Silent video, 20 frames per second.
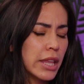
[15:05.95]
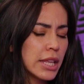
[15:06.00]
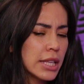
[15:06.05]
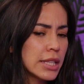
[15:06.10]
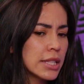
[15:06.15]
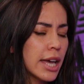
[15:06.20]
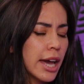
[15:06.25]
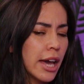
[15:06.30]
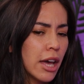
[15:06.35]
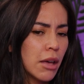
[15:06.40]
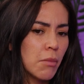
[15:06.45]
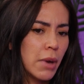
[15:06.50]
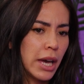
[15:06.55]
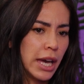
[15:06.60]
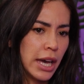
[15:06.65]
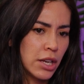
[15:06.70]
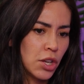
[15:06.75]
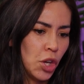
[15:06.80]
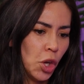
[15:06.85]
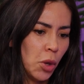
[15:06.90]
the time I
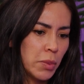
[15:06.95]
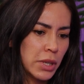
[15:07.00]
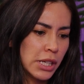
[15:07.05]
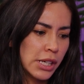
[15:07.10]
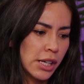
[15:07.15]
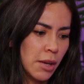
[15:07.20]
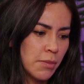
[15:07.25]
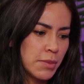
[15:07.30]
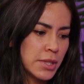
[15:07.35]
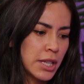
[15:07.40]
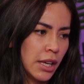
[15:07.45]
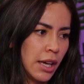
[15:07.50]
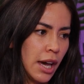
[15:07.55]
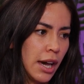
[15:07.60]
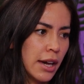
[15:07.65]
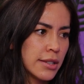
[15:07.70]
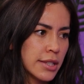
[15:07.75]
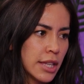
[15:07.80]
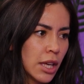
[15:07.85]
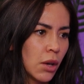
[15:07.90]
had opened it up to
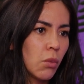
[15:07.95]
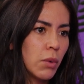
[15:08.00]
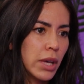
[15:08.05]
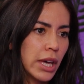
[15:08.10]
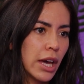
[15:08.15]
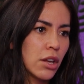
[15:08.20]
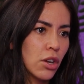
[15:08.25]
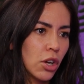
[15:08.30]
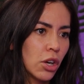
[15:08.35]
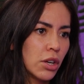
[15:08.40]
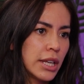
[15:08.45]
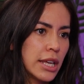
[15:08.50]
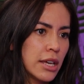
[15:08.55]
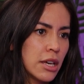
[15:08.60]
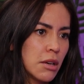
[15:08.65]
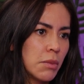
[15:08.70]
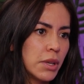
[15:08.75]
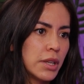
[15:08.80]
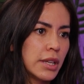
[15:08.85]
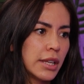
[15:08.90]
guys, like we had already
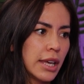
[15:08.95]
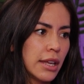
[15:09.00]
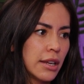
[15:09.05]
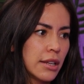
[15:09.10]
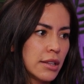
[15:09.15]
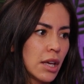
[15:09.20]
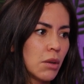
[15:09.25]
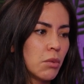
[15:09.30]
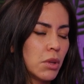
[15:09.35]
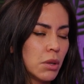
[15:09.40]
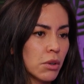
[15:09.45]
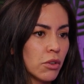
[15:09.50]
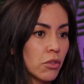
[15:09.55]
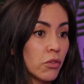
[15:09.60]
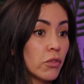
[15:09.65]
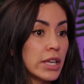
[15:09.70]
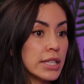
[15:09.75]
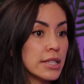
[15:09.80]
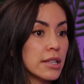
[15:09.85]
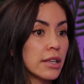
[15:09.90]
communicated that we were
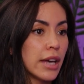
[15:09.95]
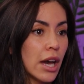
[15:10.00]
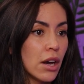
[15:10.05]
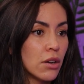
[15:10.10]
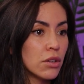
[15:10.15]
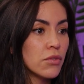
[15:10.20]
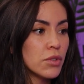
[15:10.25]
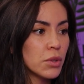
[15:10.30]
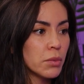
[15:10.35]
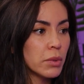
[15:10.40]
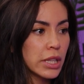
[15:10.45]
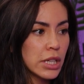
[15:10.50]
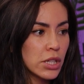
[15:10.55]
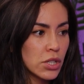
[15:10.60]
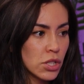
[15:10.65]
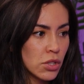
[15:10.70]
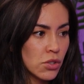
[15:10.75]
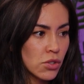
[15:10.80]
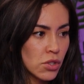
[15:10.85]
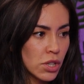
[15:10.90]
phasing out of the
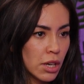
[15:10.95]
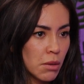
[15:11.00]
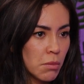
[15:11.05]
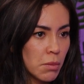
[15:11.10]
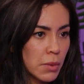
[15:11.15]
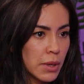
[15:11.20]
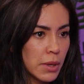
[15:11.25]
relationship.